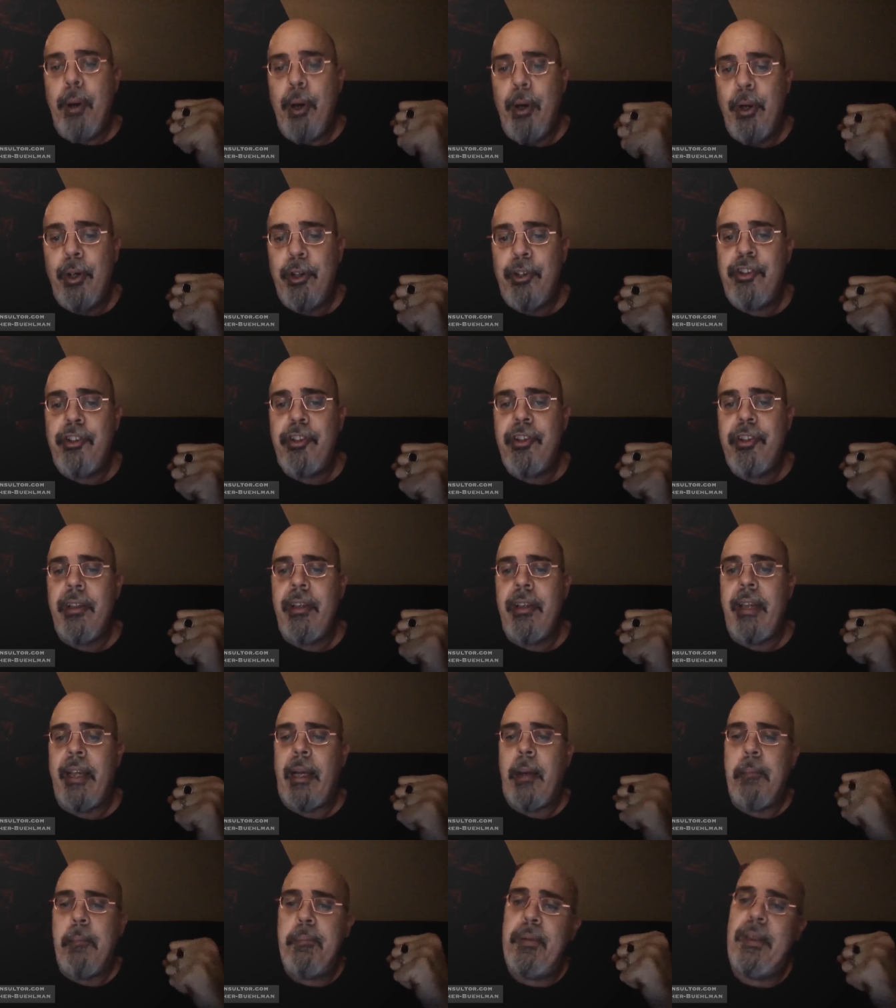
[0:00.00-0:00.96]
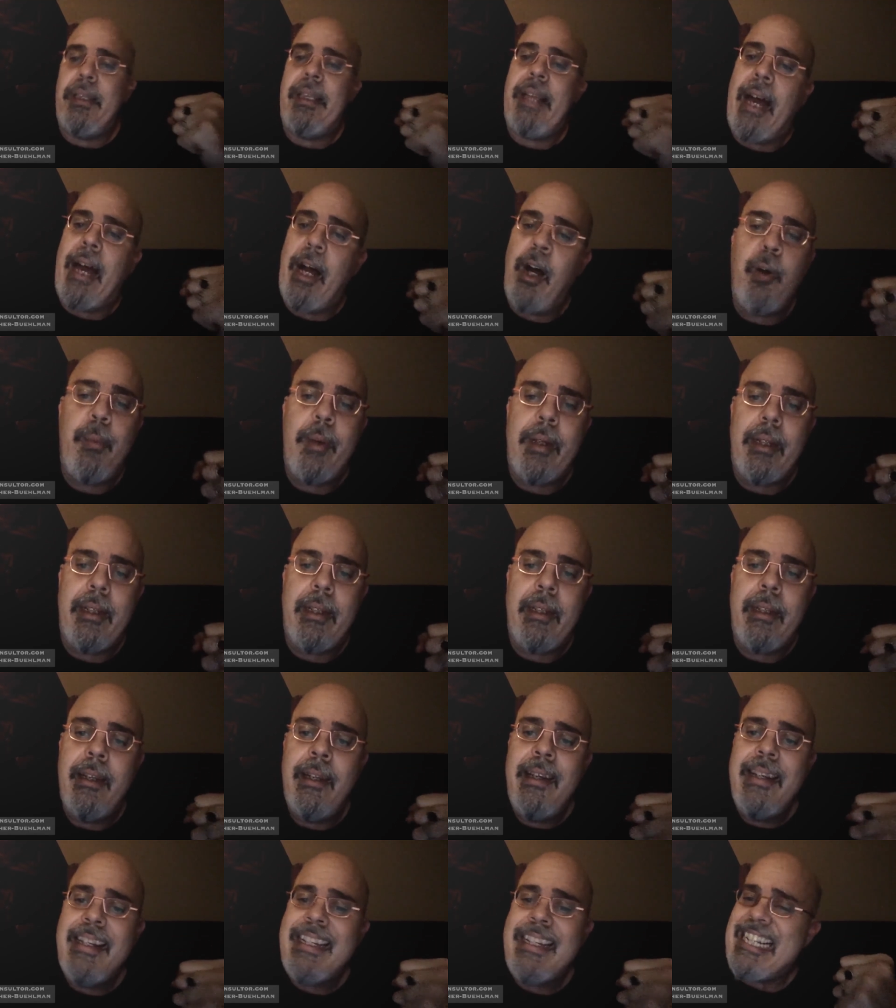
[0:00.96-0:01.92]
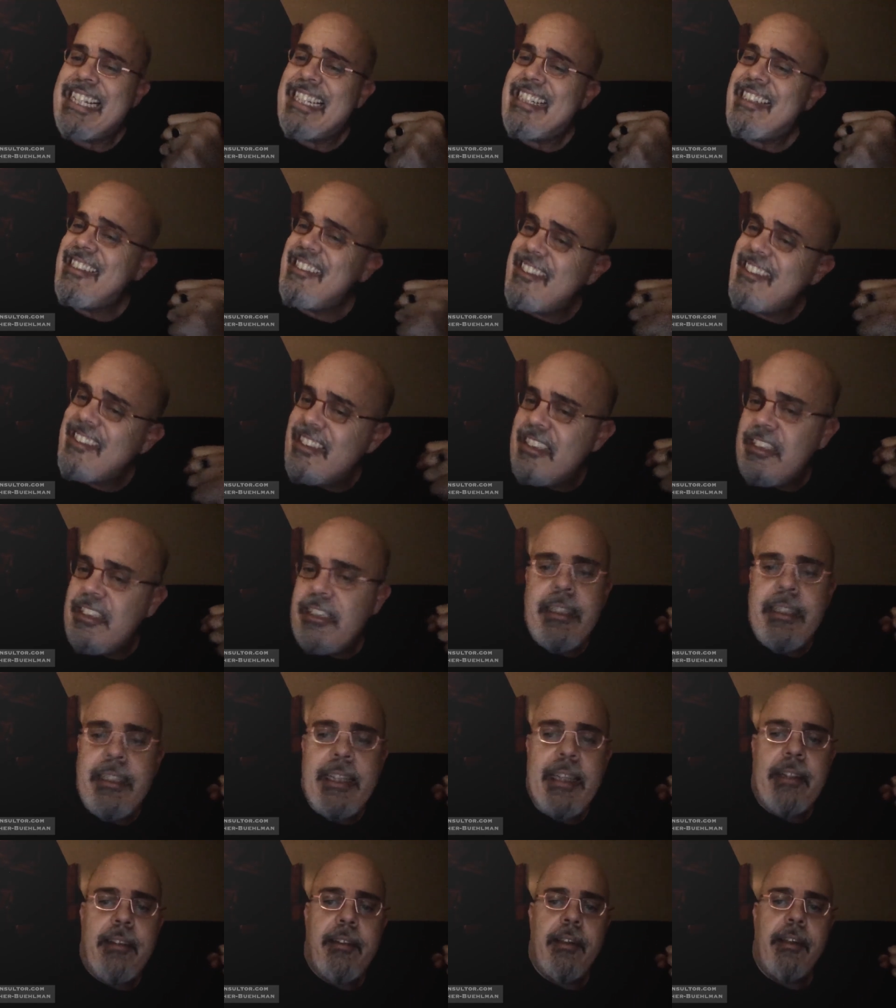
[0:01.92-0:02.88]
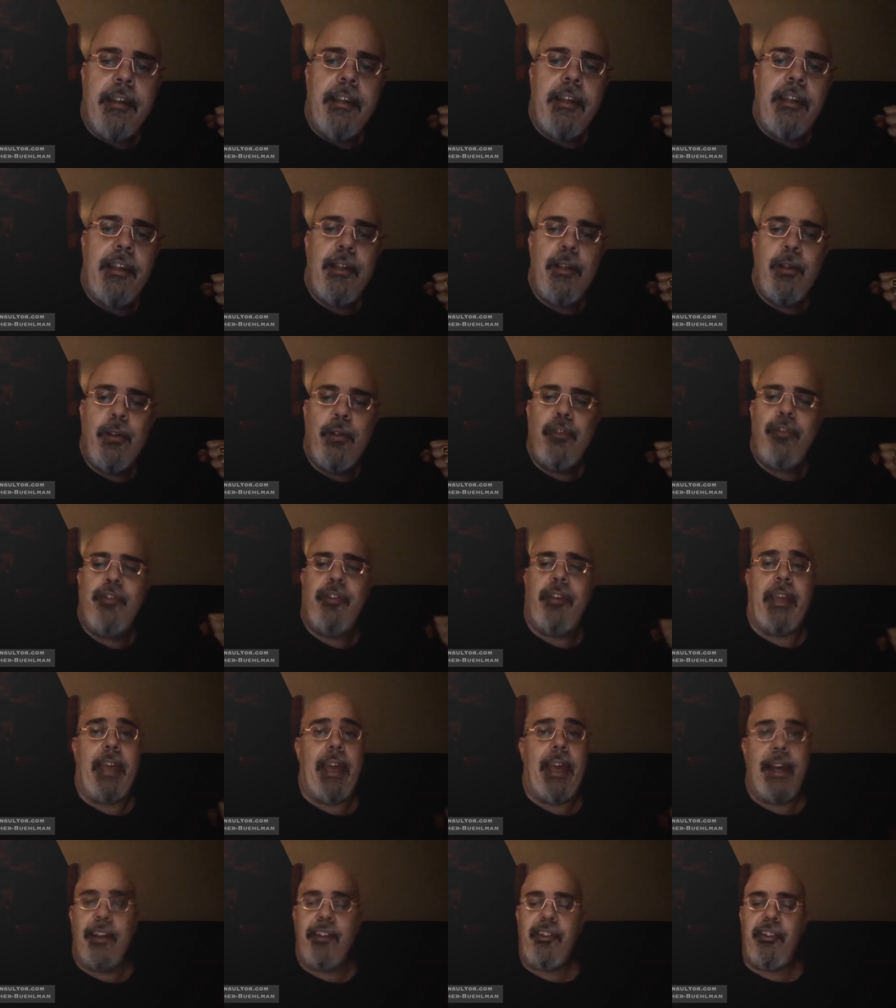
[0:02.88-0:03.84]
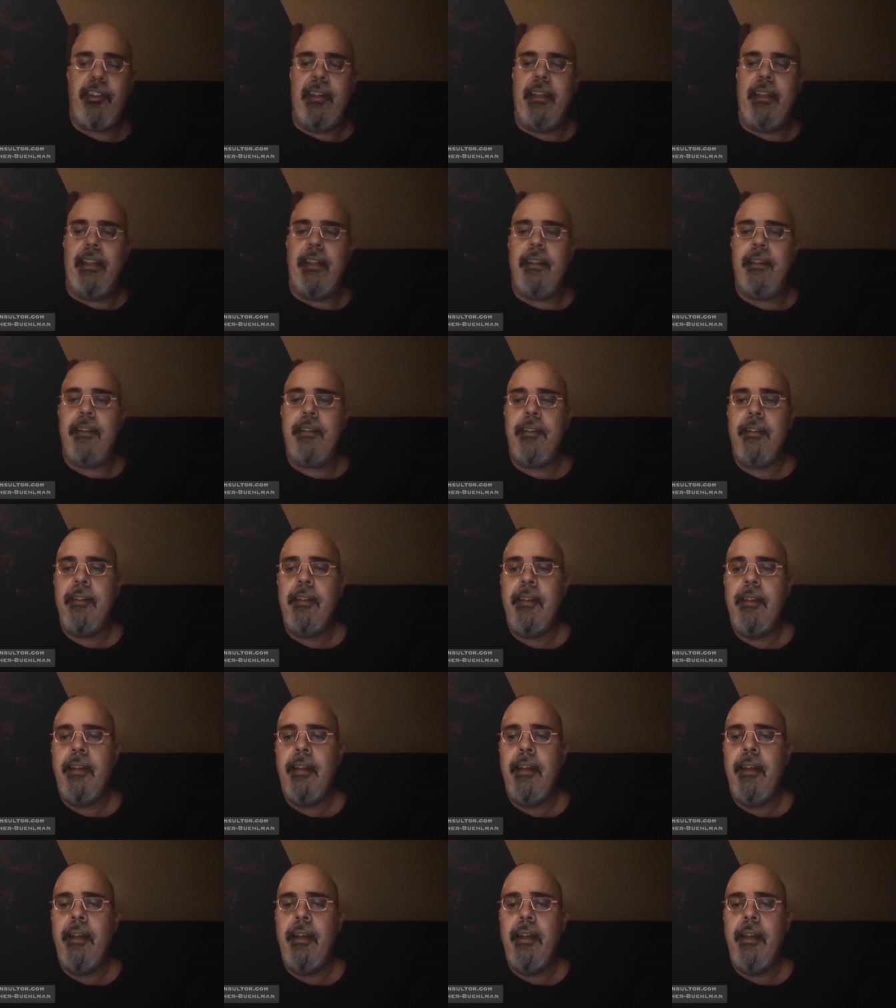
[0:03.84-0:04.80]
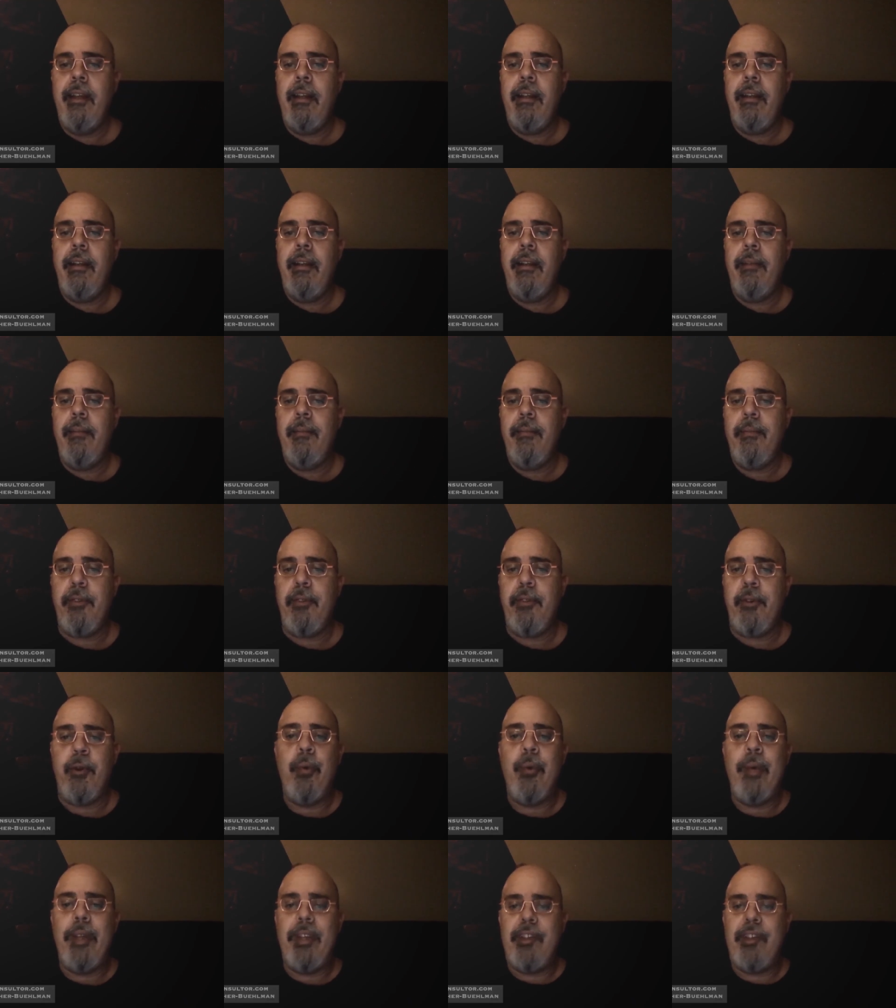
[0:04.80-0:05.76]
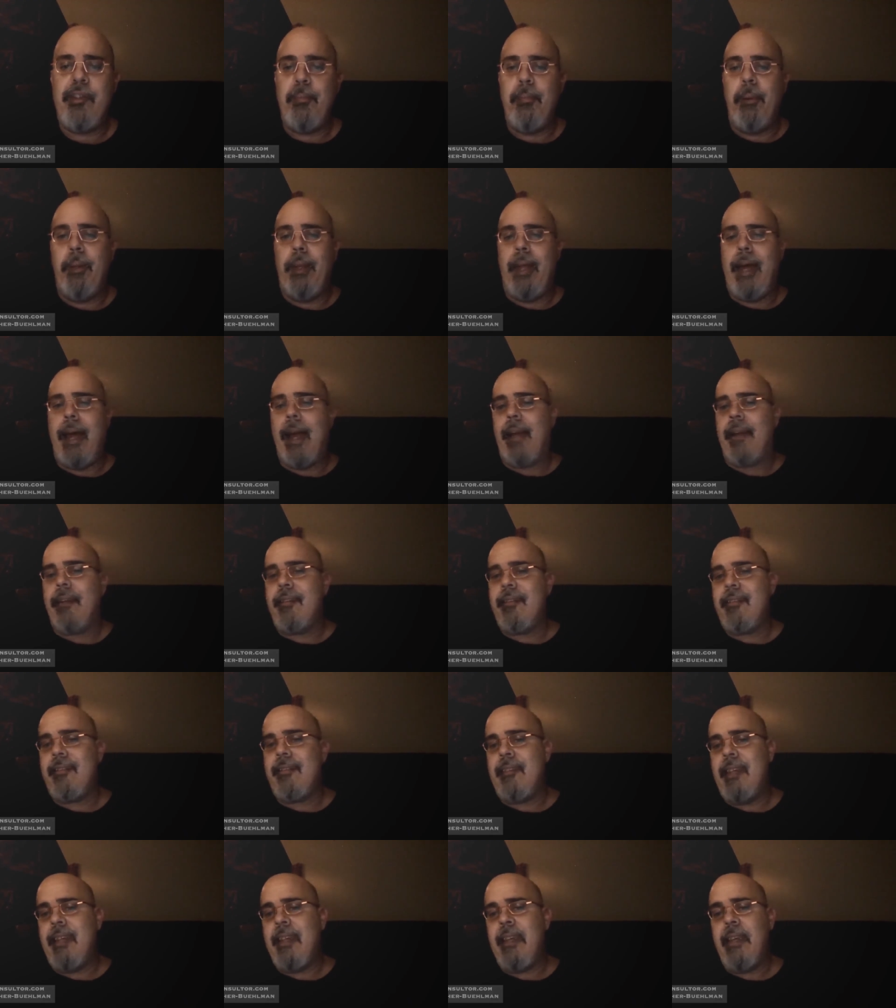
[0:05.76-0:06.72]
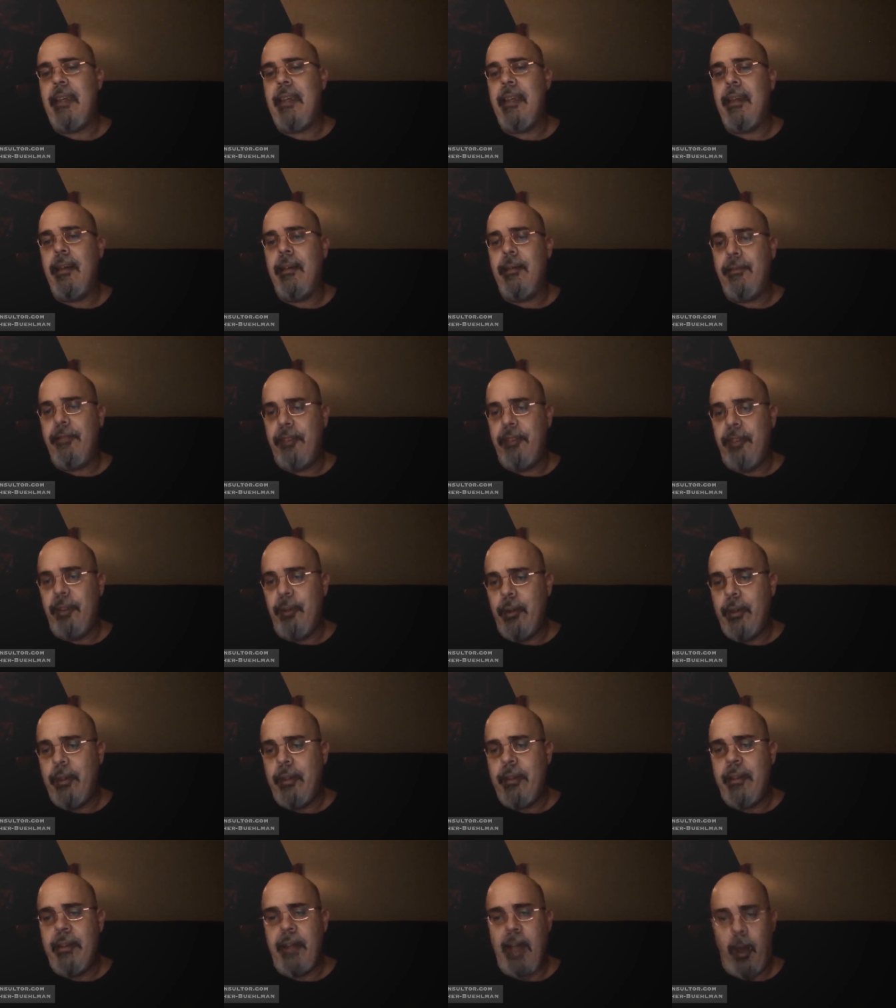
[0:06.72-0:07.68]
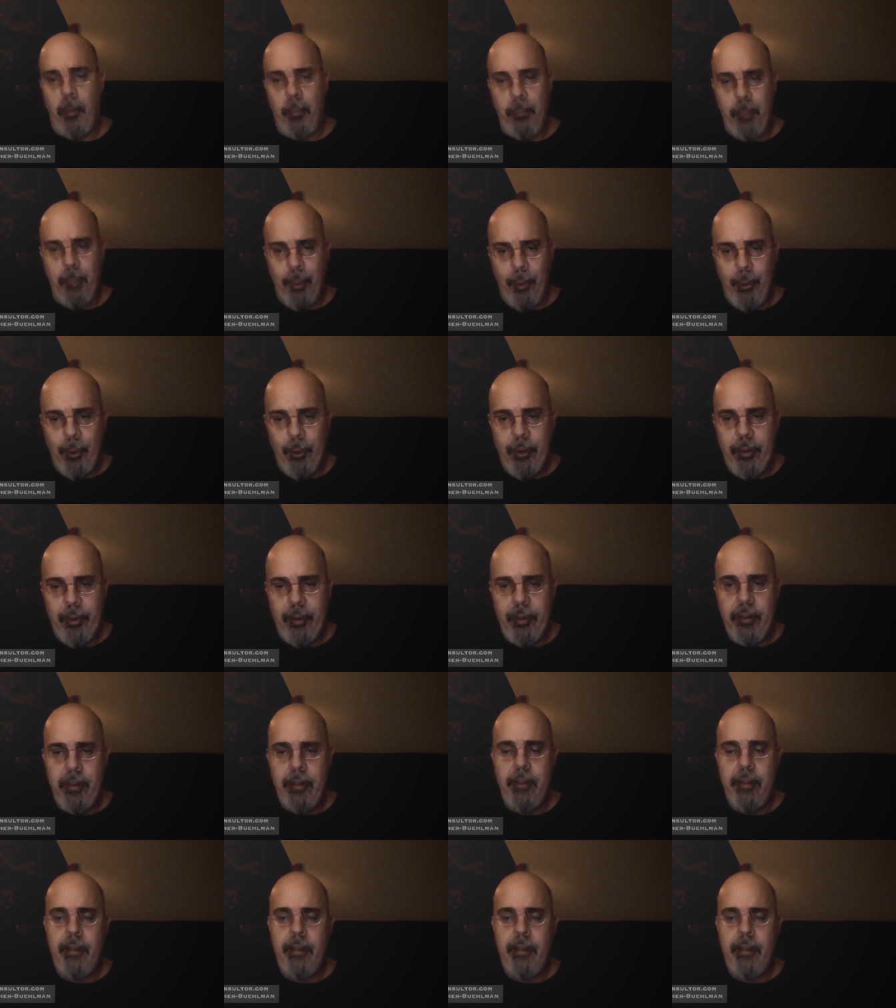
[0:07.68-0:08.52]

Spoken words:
push like a plowman and slit a huge gash in it, through which black stinking fluid now poured.